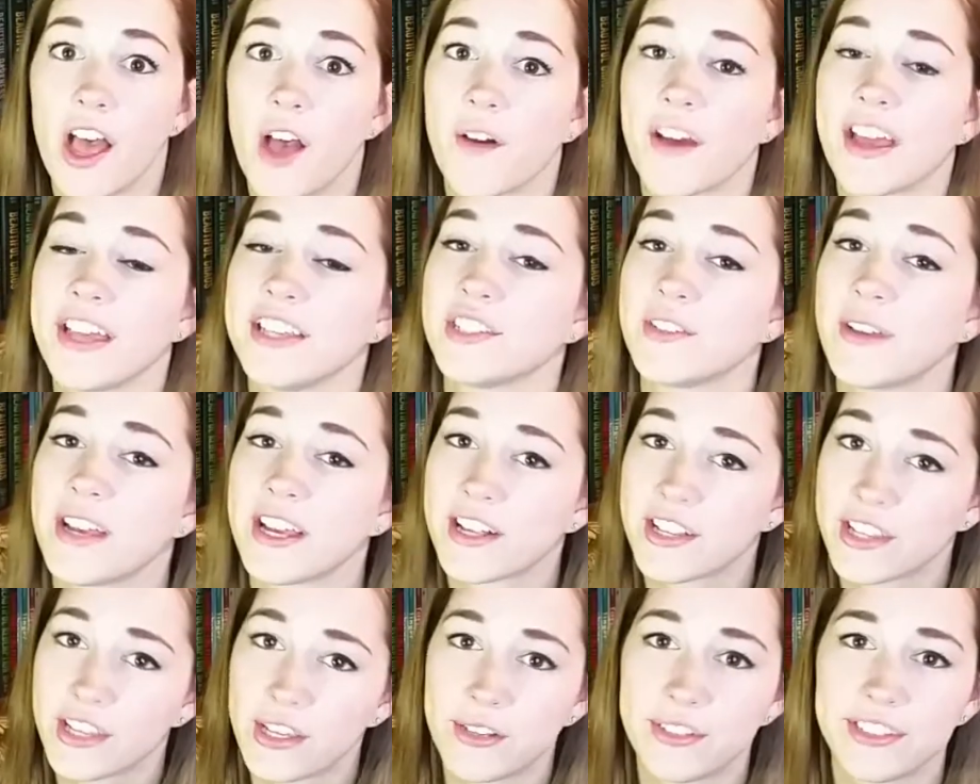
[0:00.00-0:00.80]
Okay, so
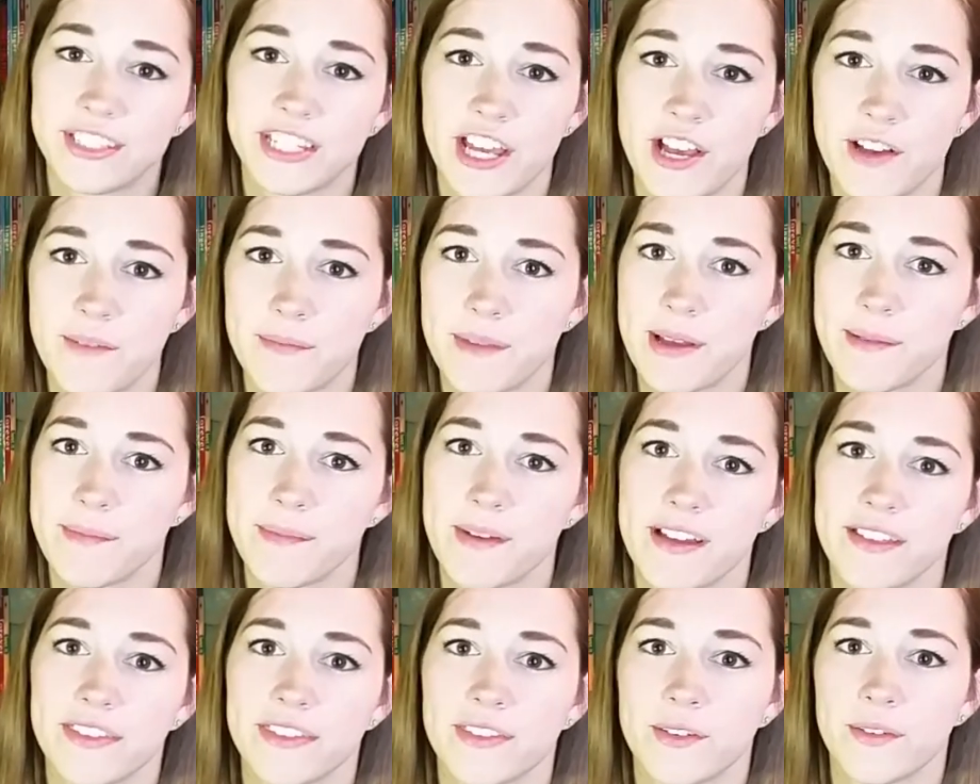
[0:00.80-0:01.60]
I closed out my
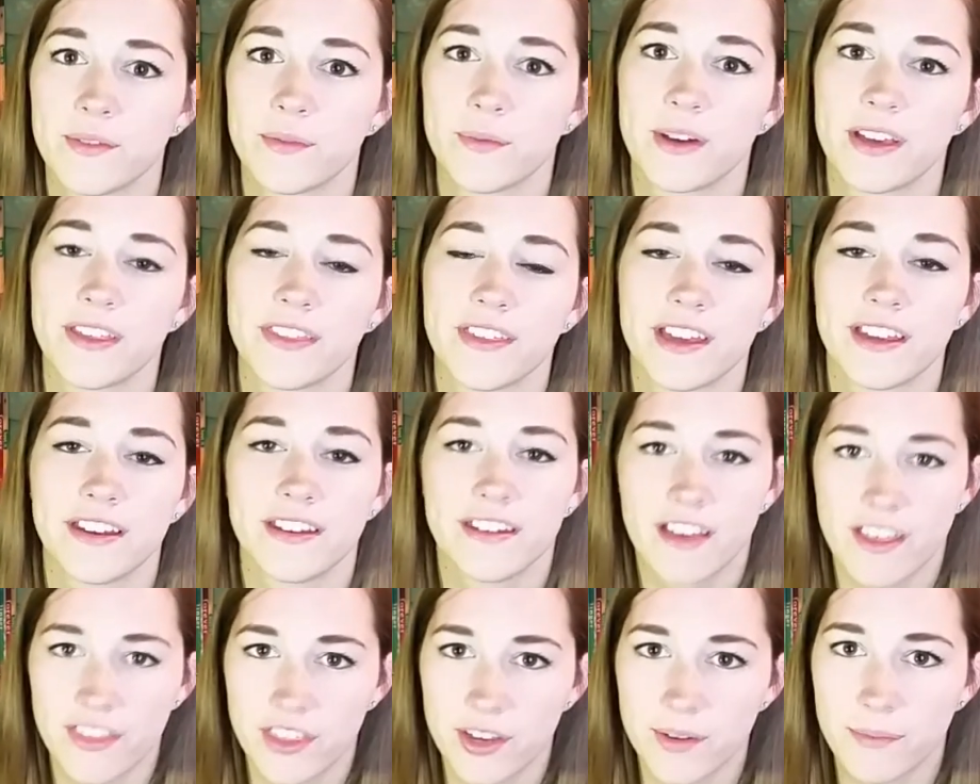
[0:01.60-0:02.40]
month with
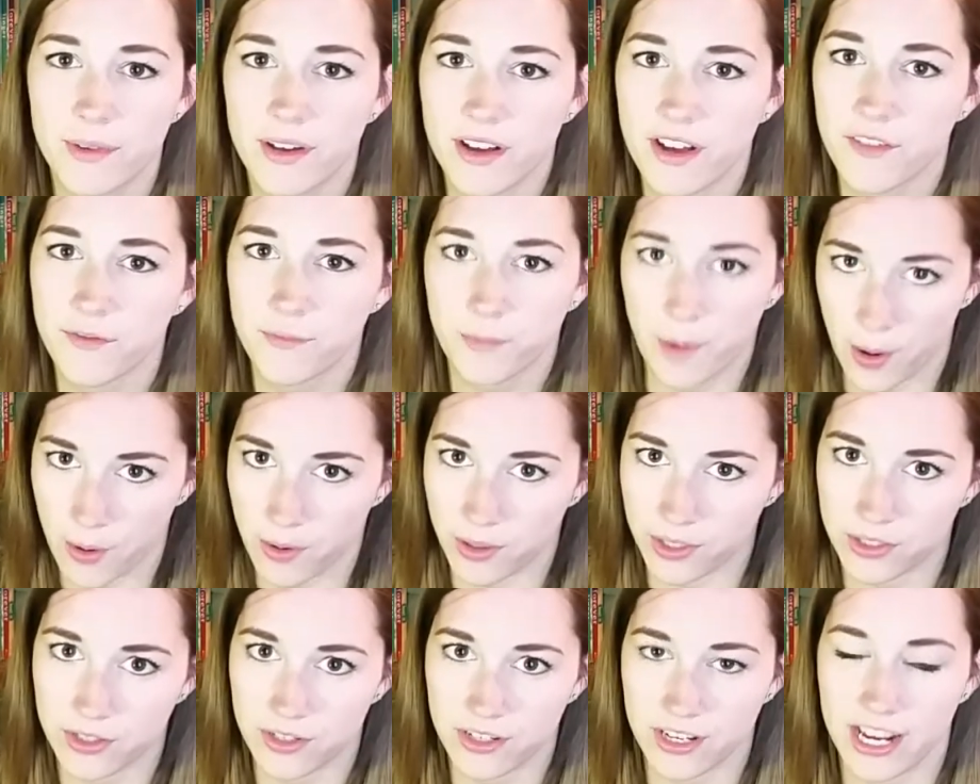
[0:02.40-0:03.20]
another book of
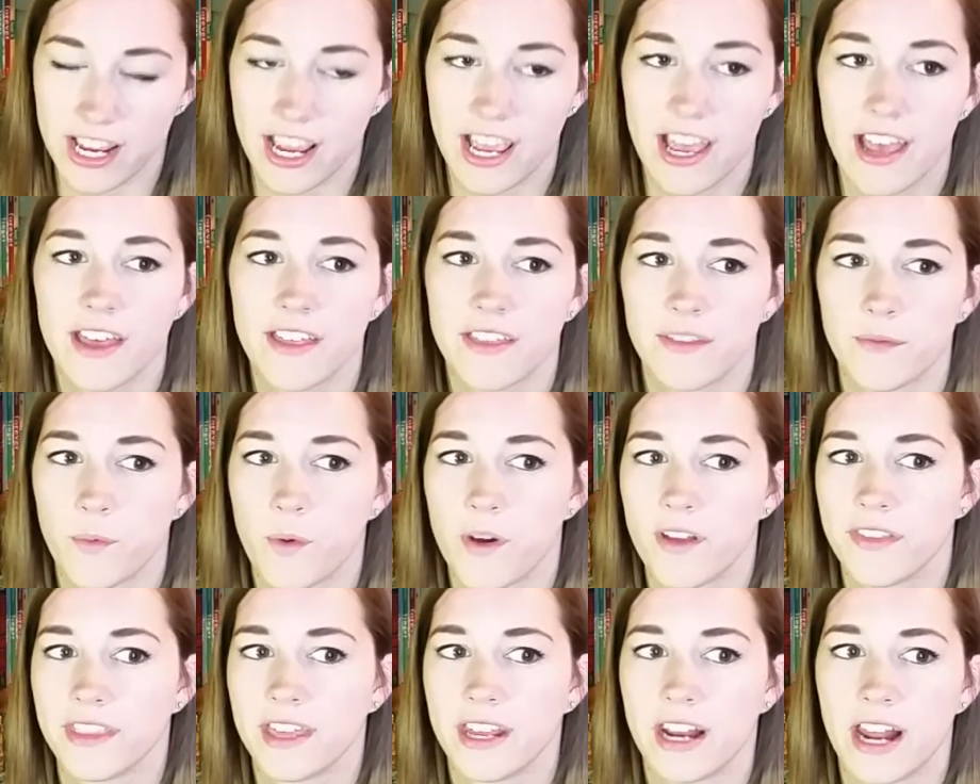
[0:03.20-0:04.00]
poetry,
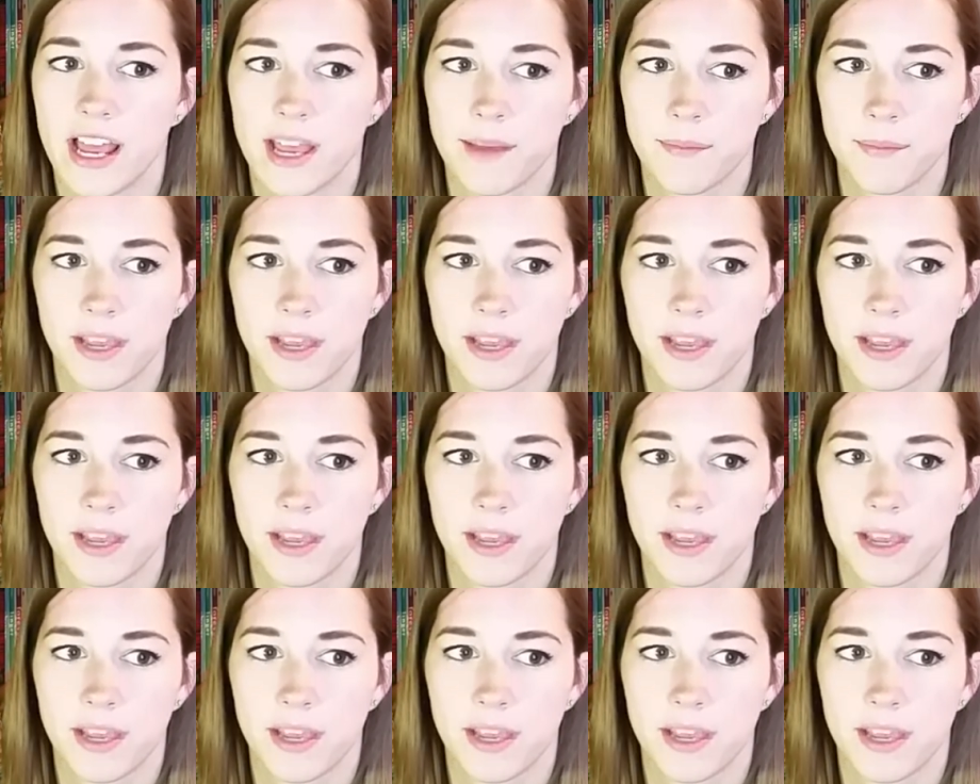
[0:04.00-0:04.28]
one that I